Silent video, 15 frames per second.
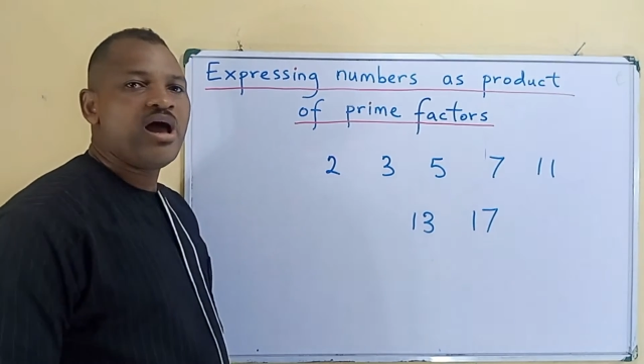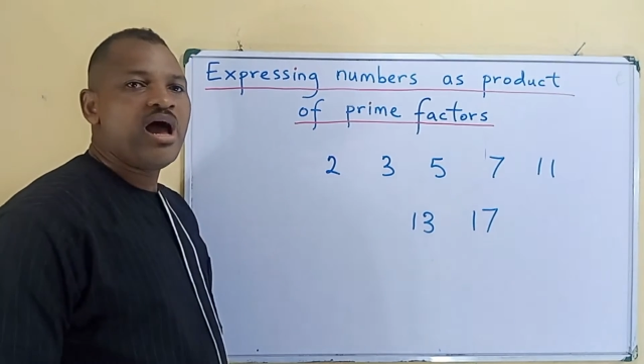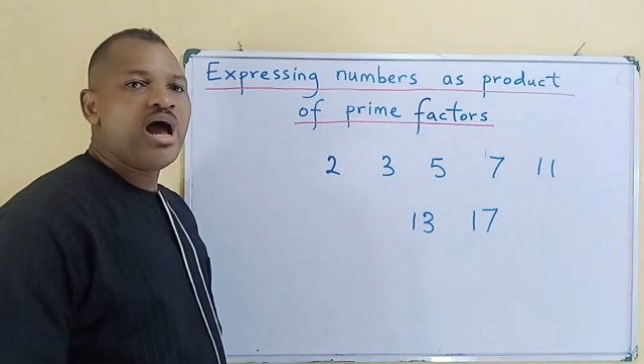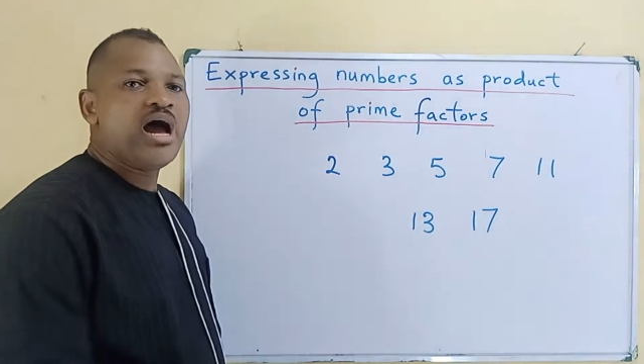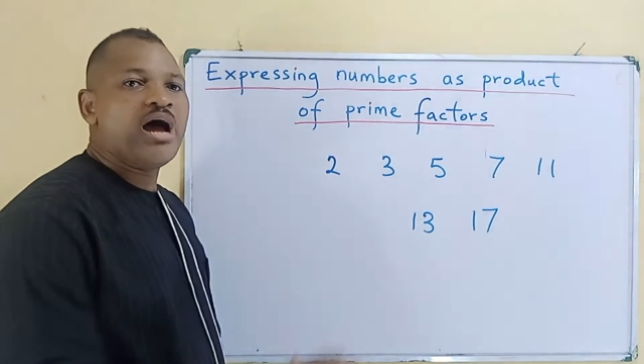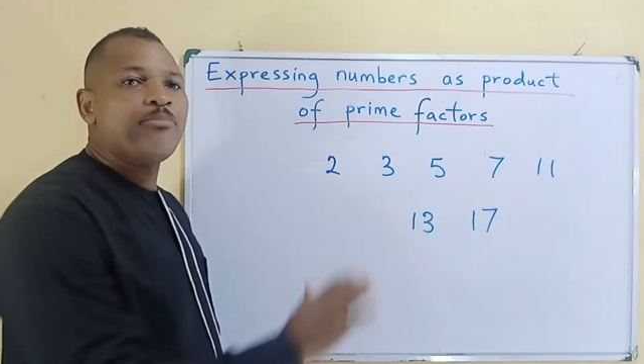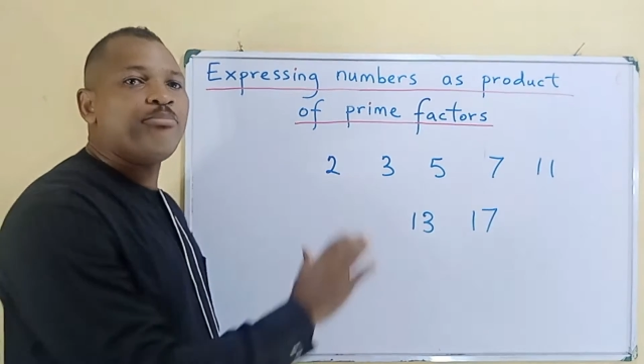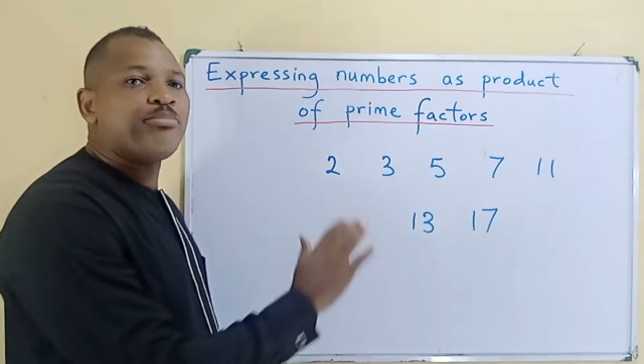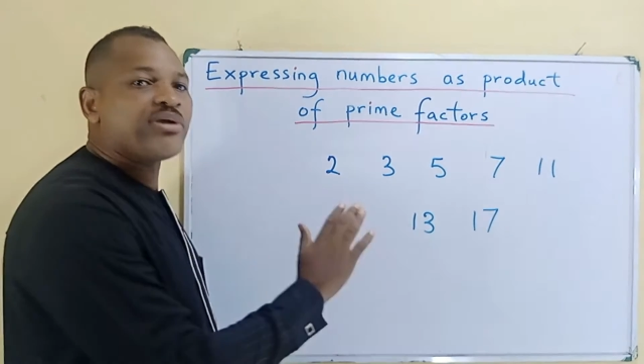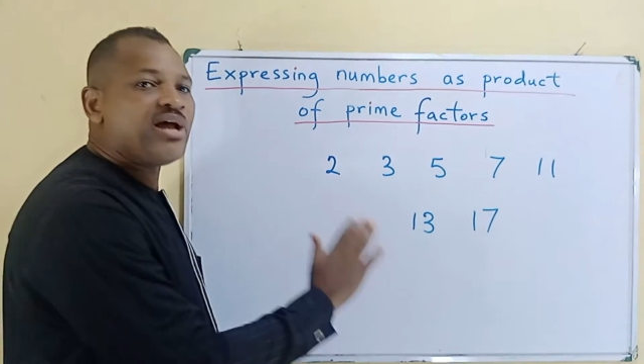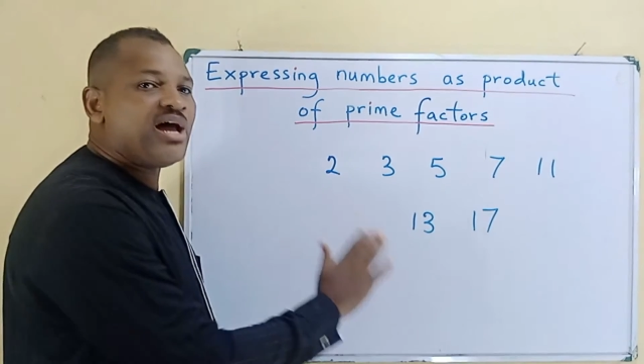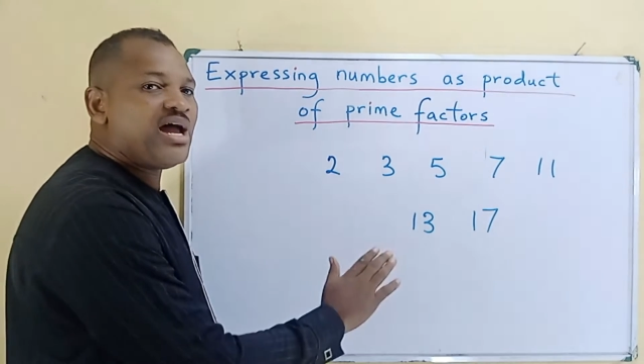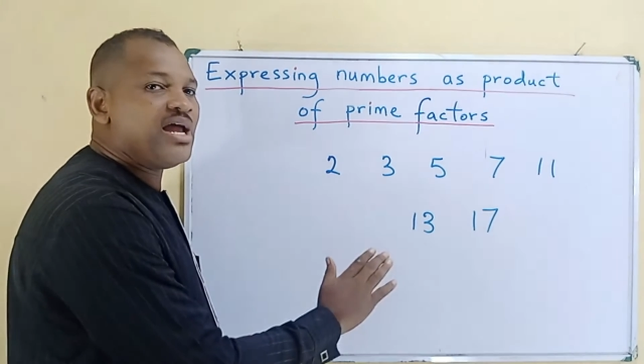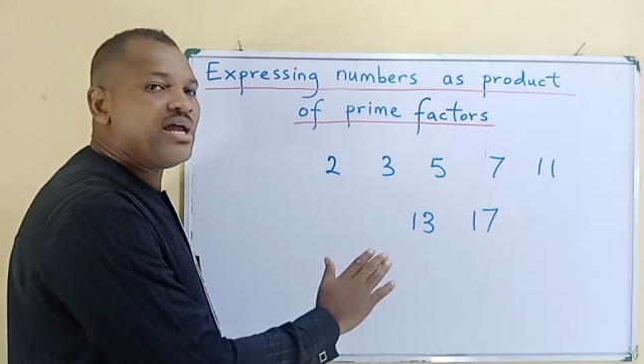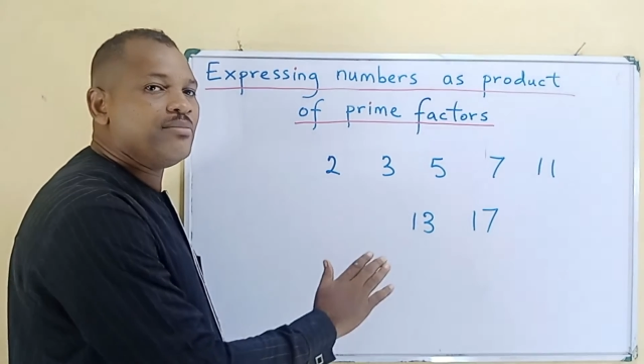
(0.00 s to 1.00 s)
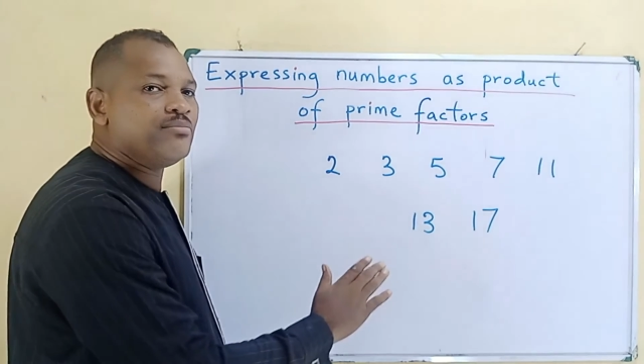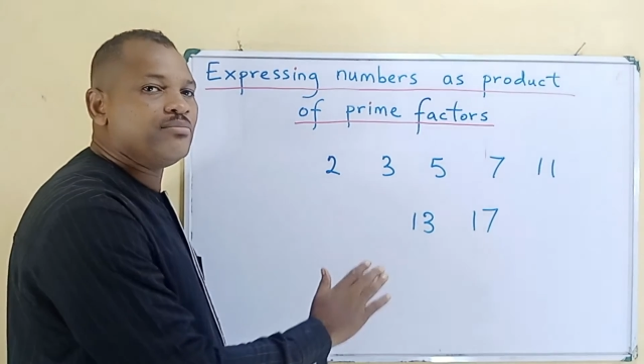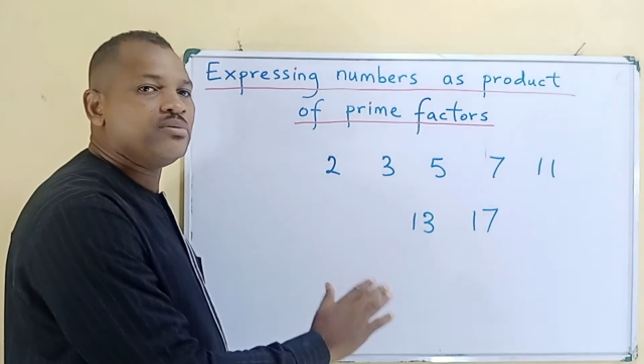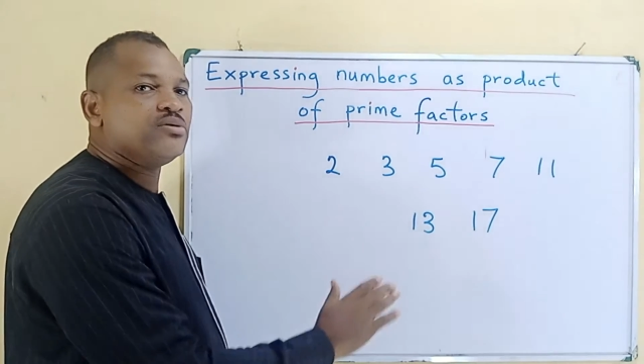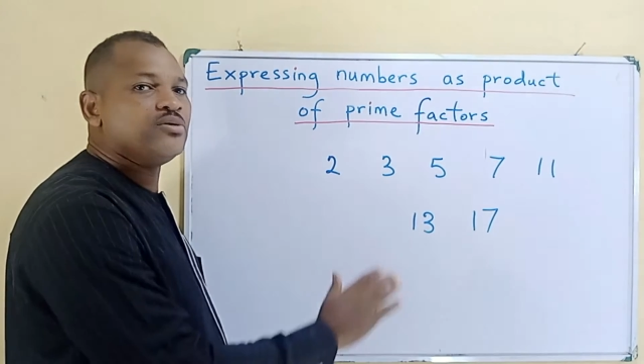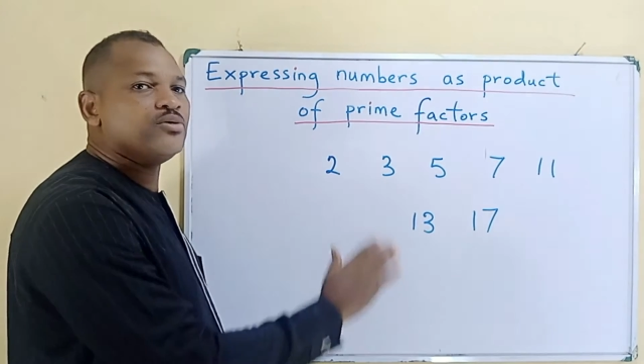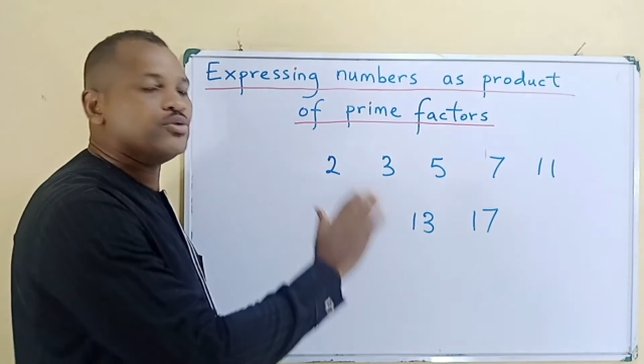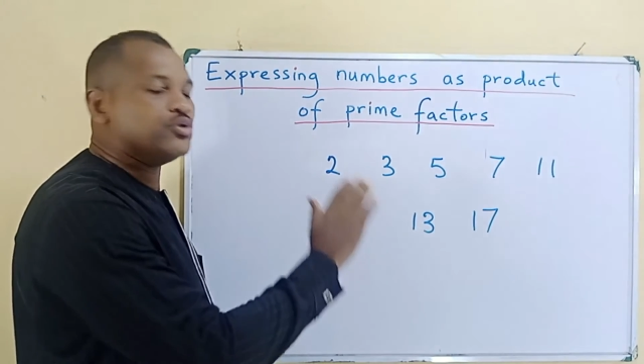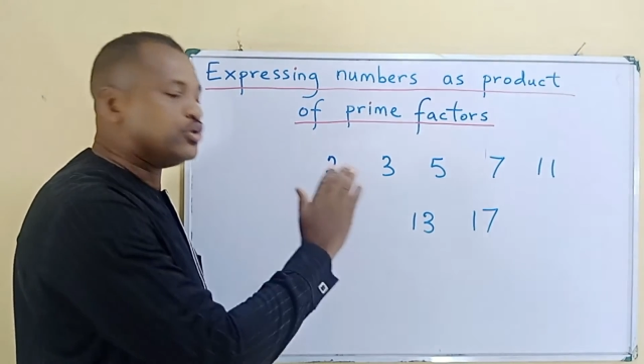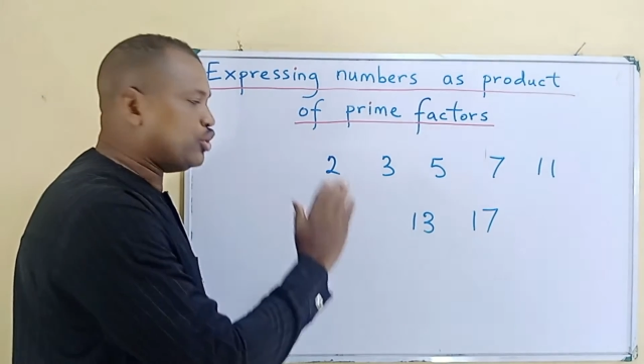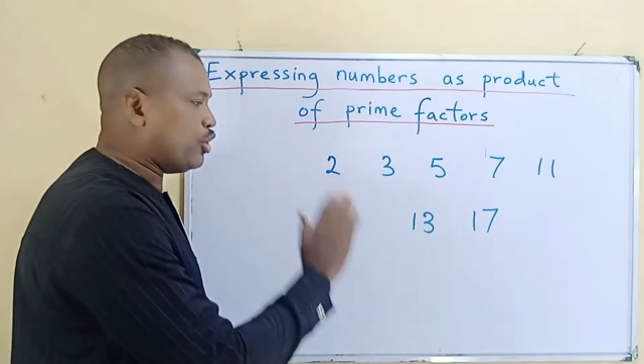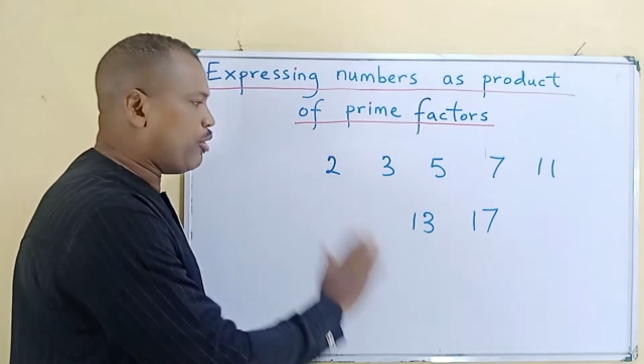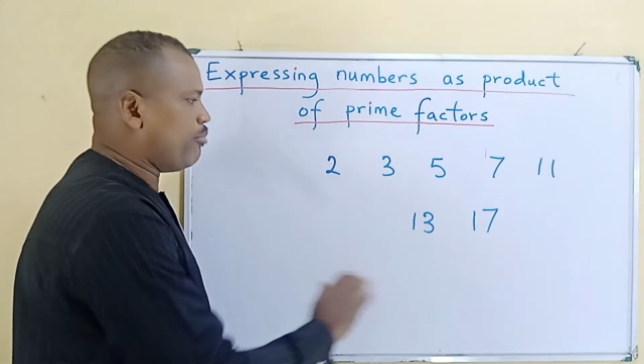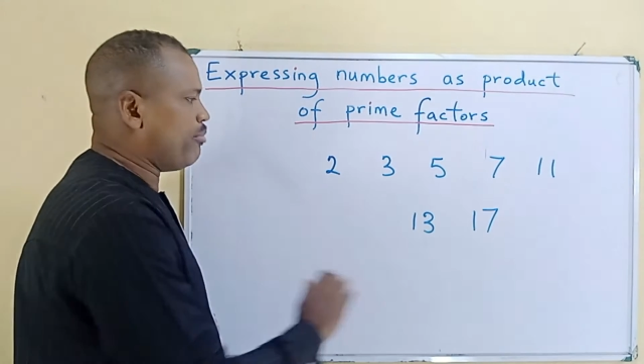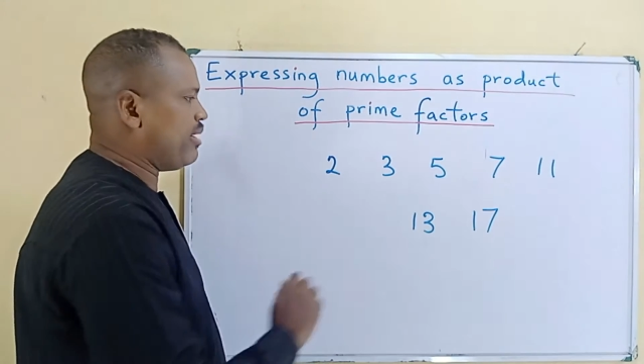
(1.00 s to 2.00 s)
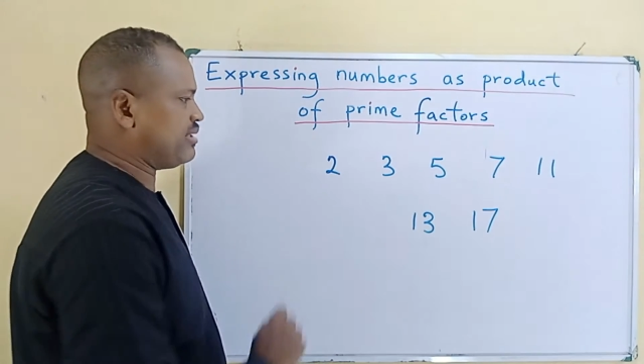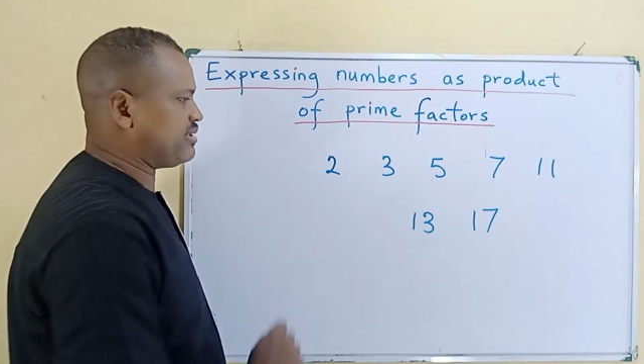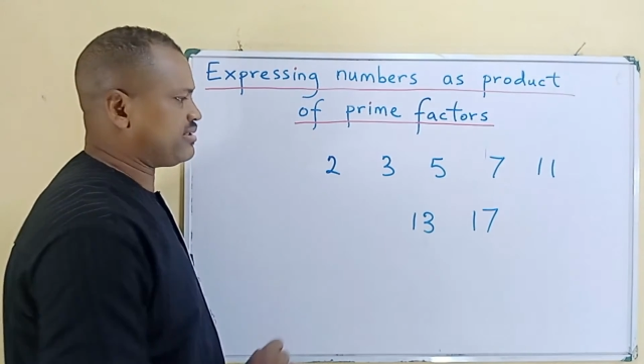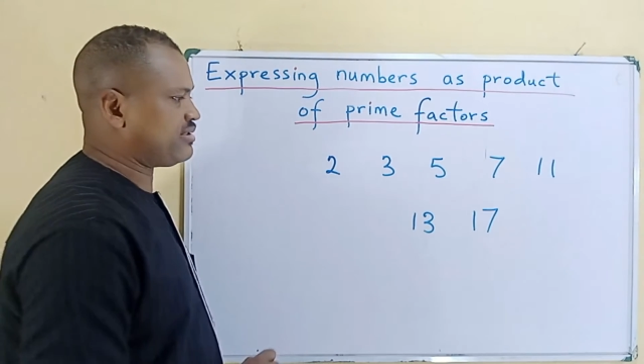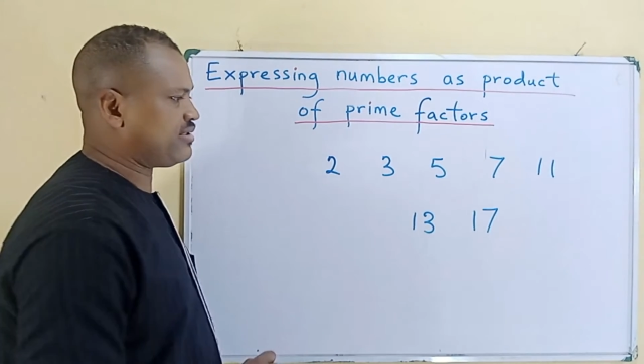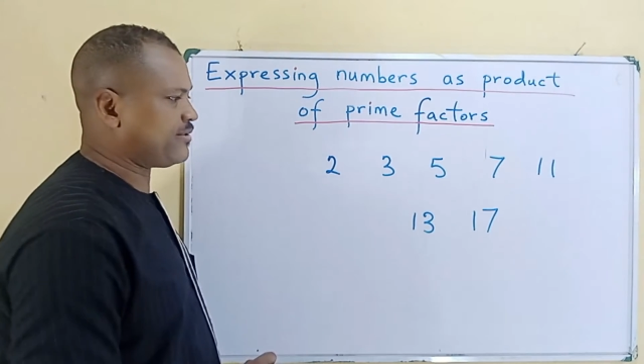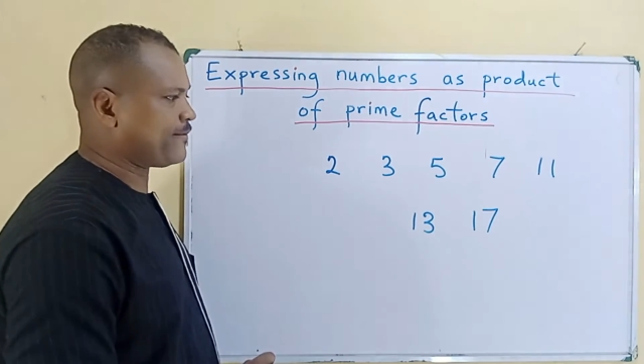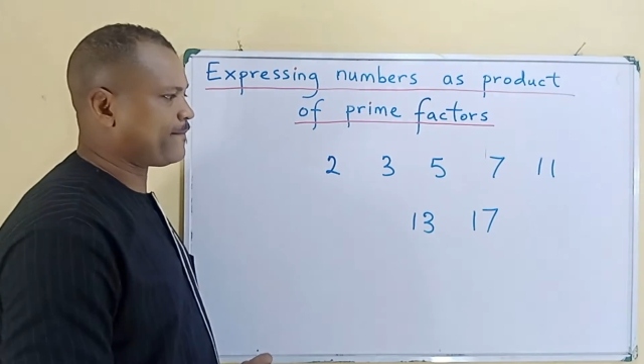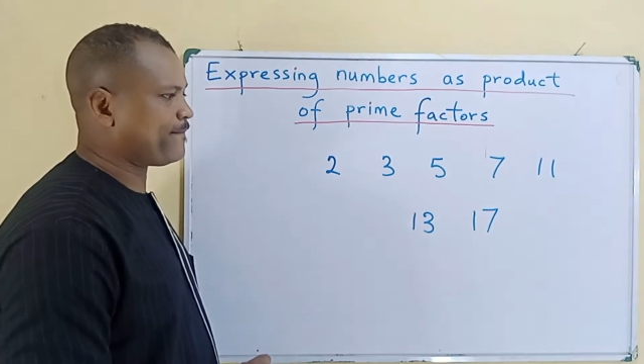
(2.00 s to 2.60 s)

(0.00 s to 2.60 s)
are prime numbers